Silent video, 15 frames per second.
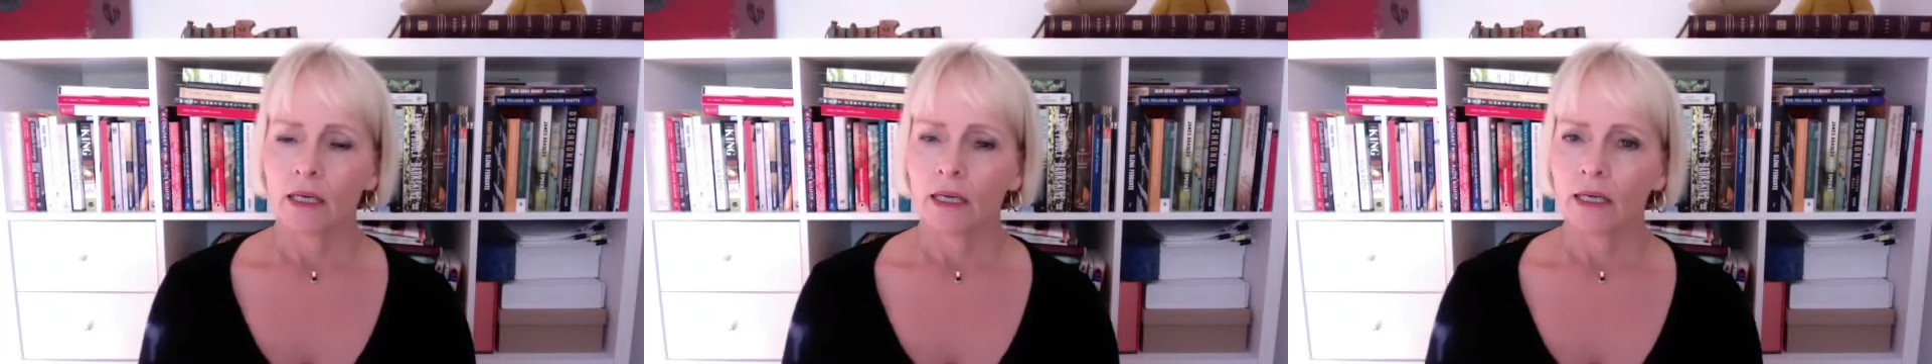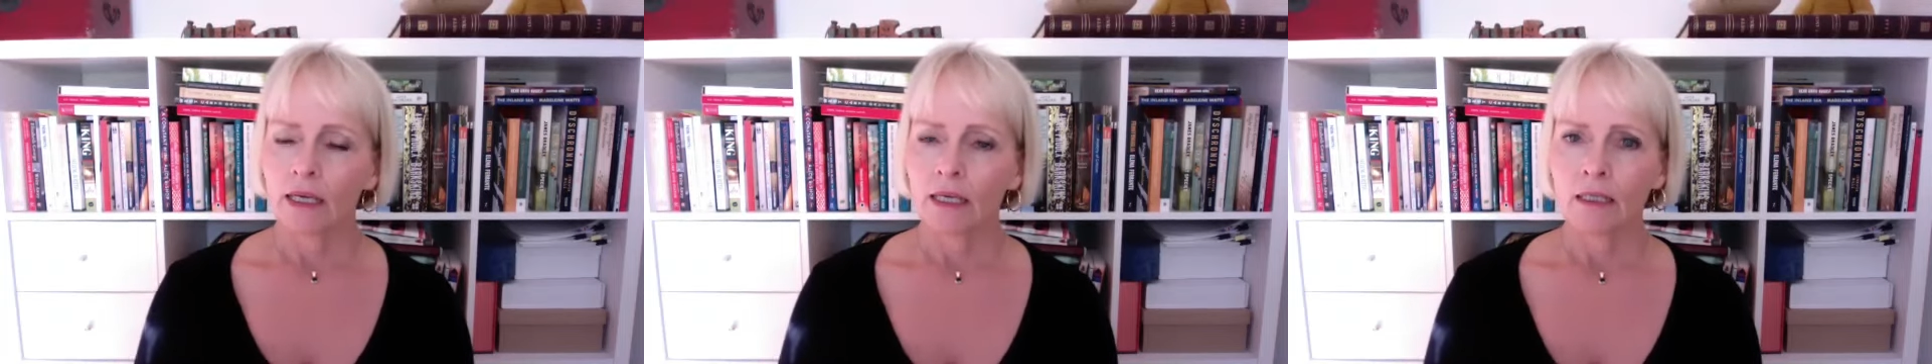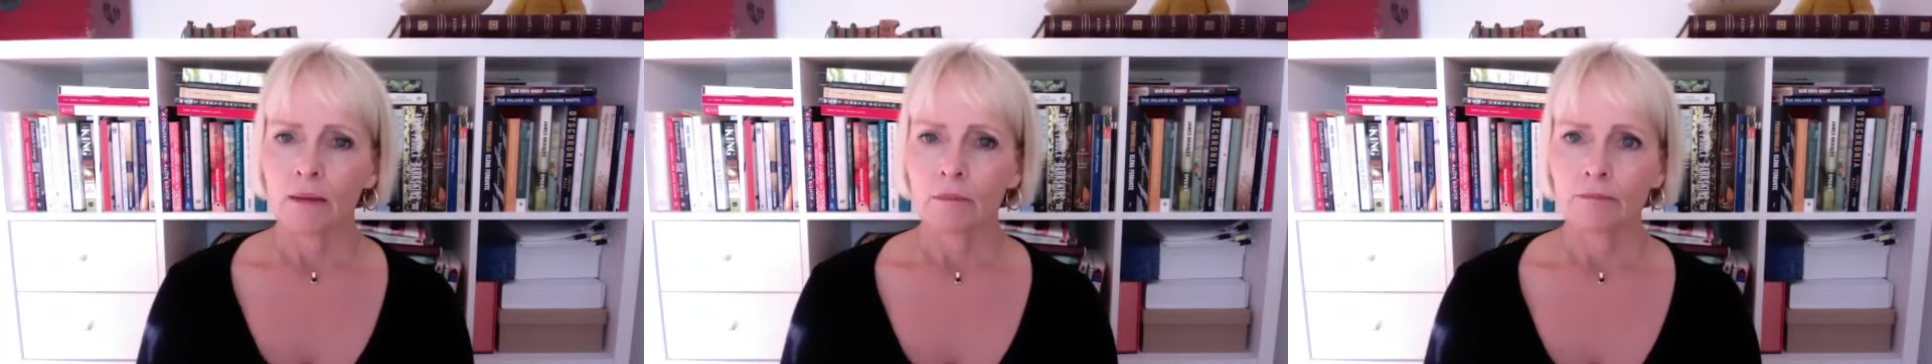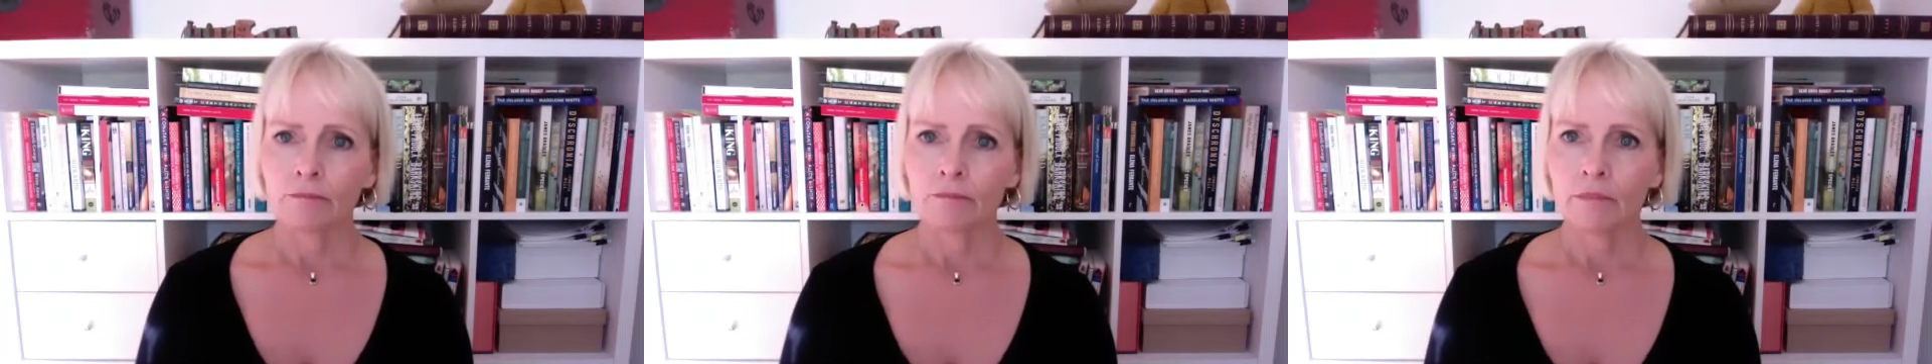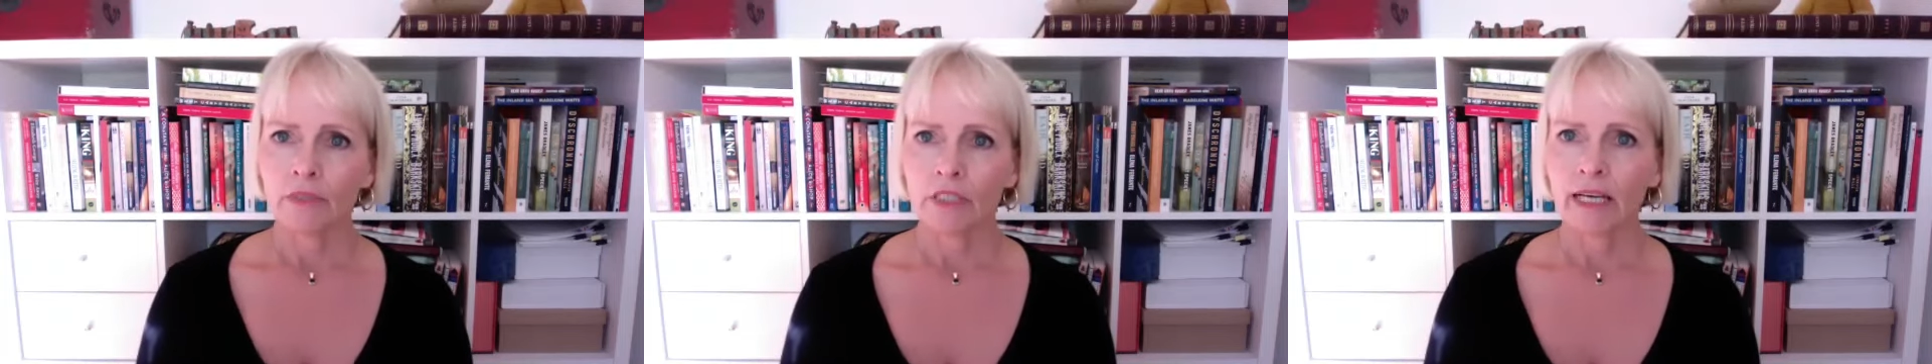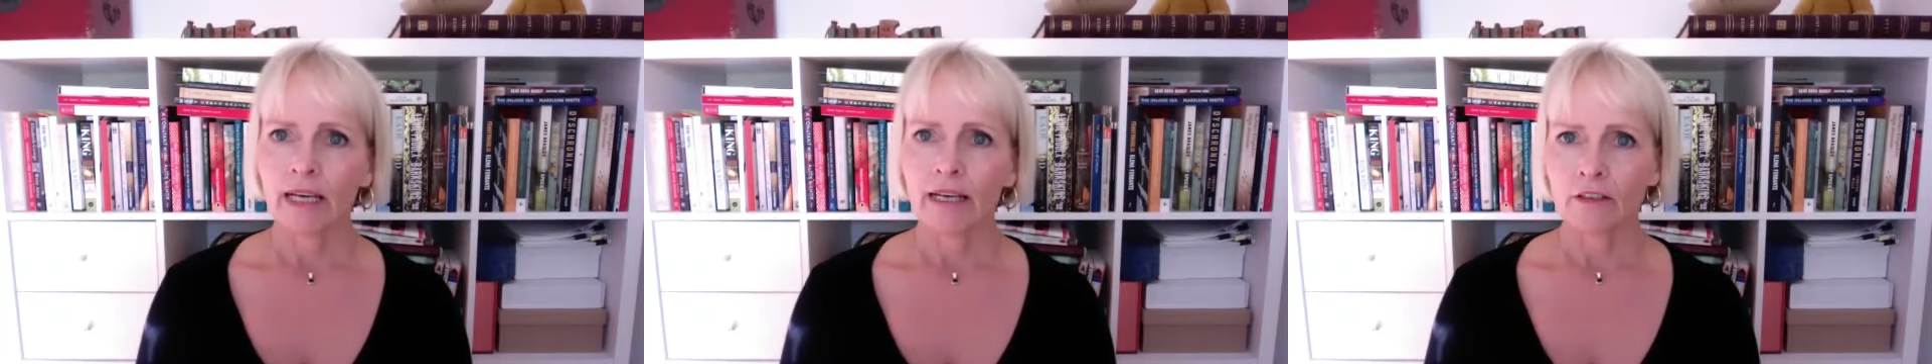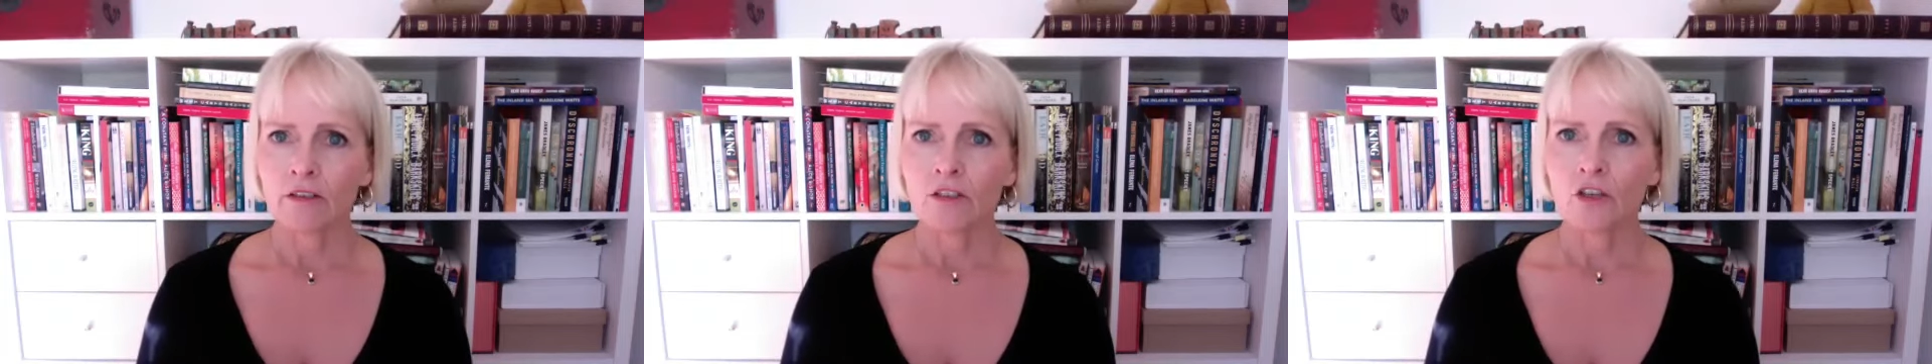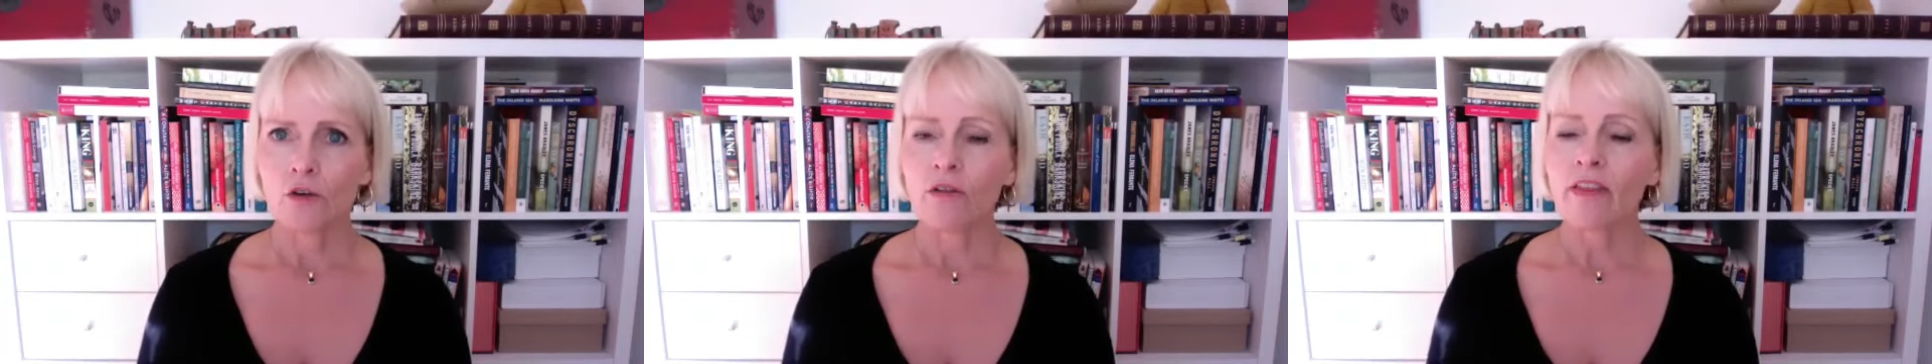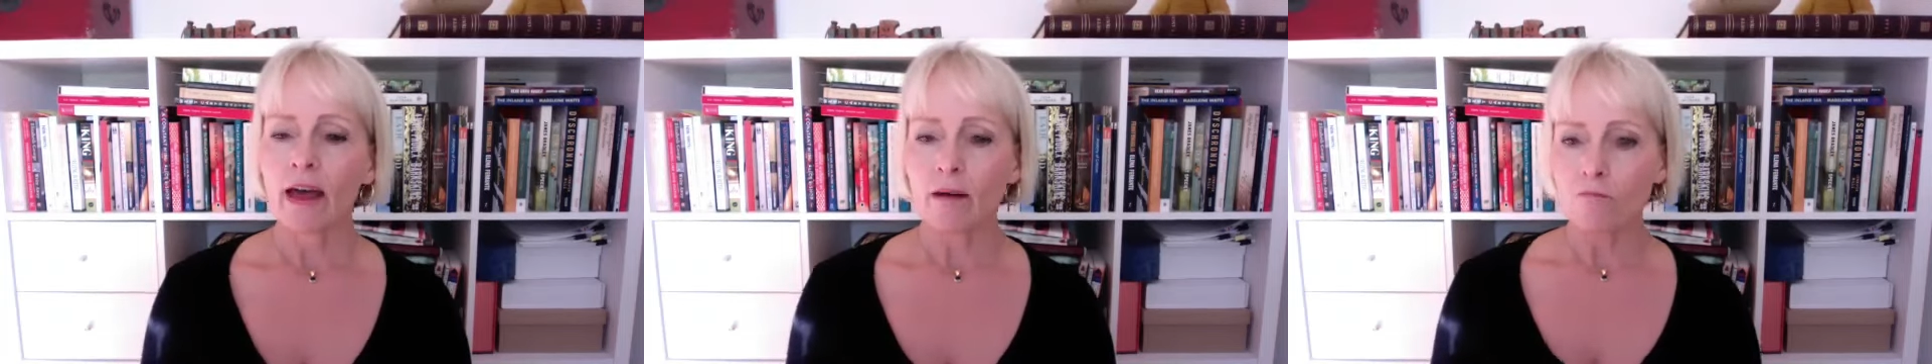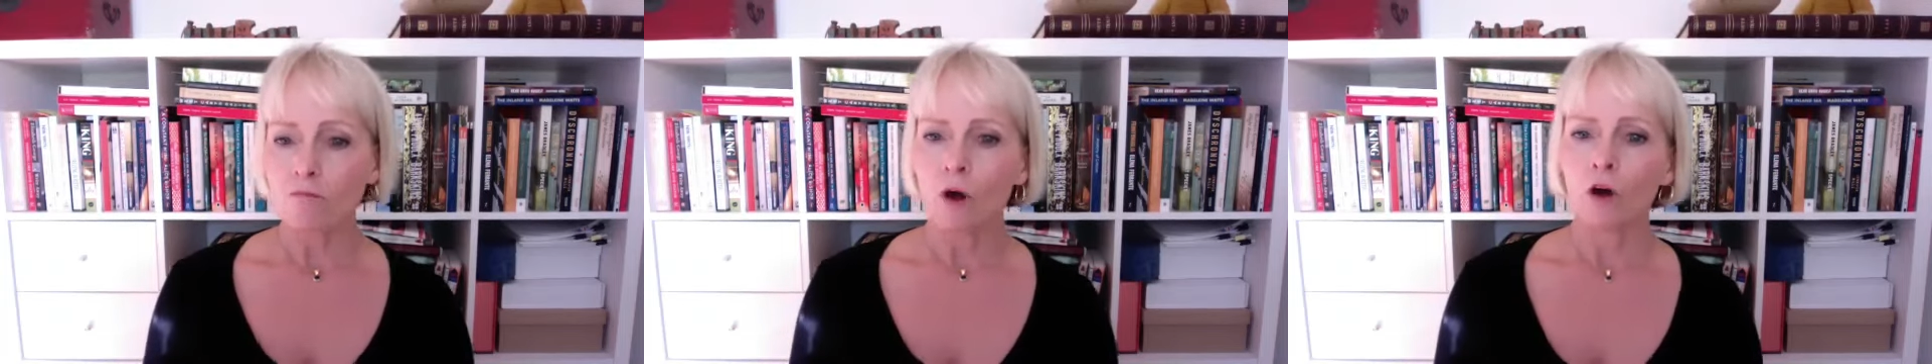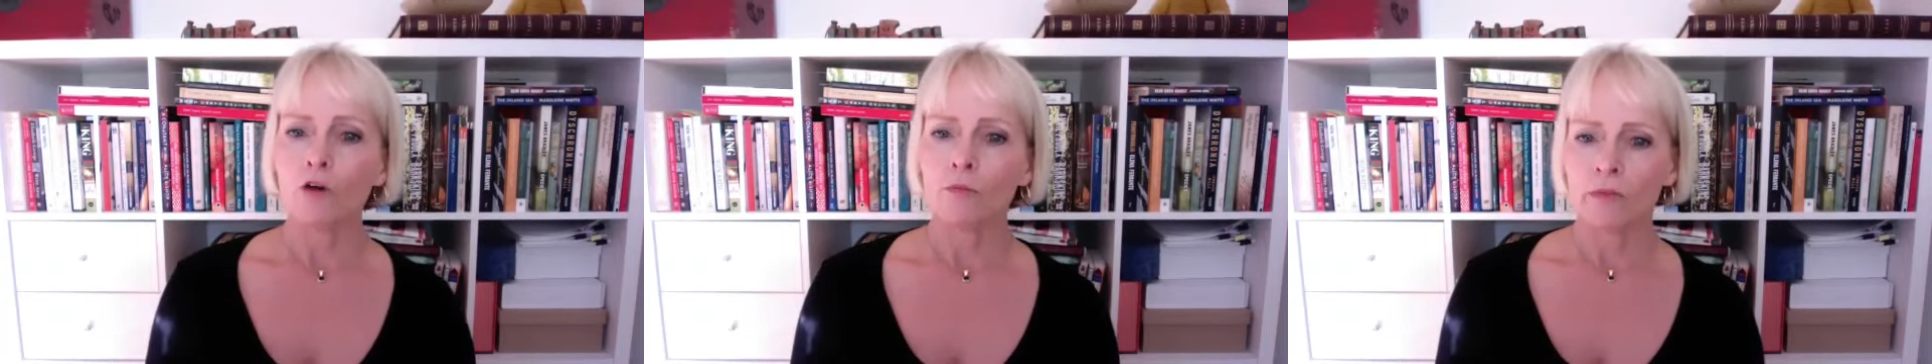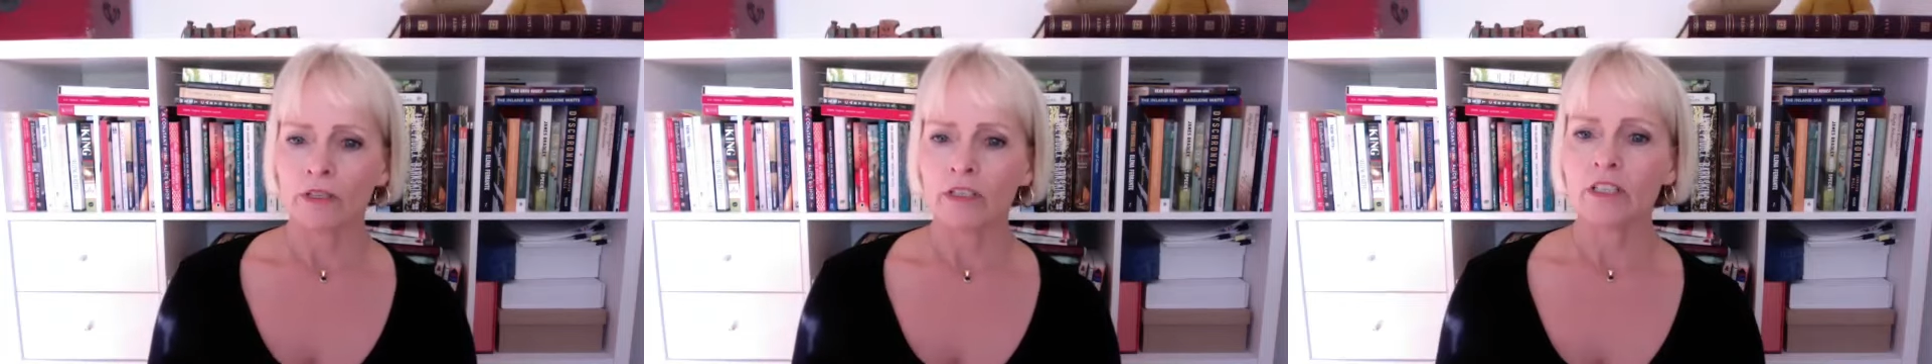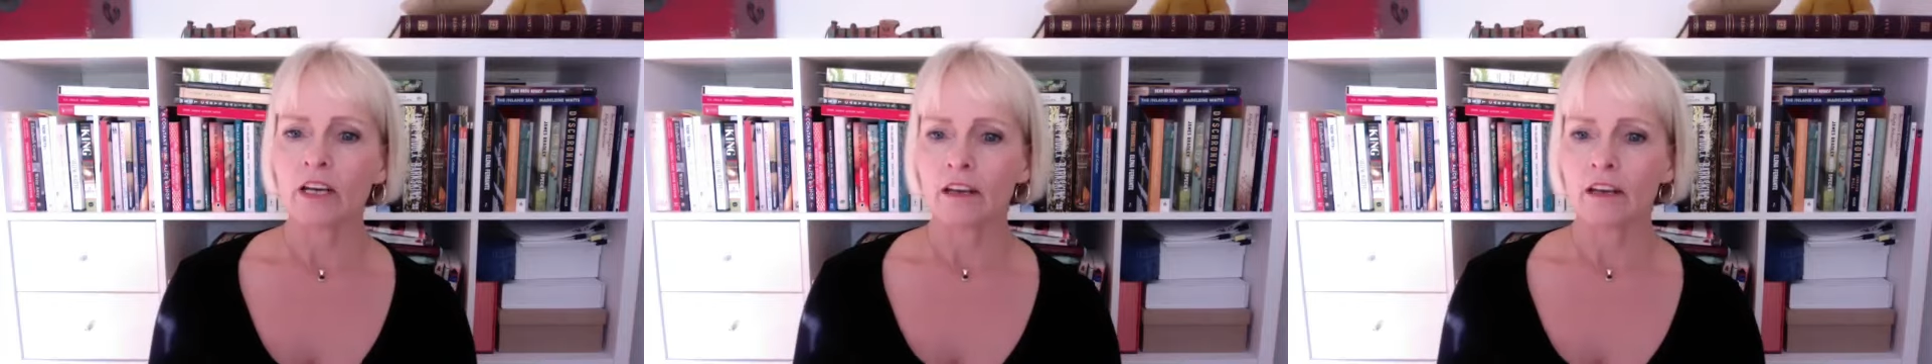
Um, yeah. So that moment